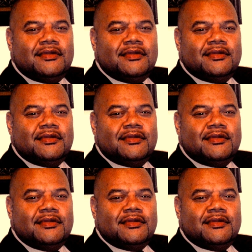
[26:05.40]

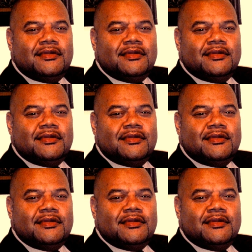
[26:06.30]

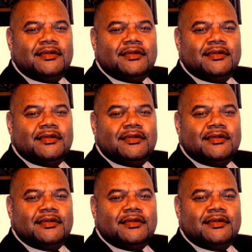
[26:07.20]
(silence)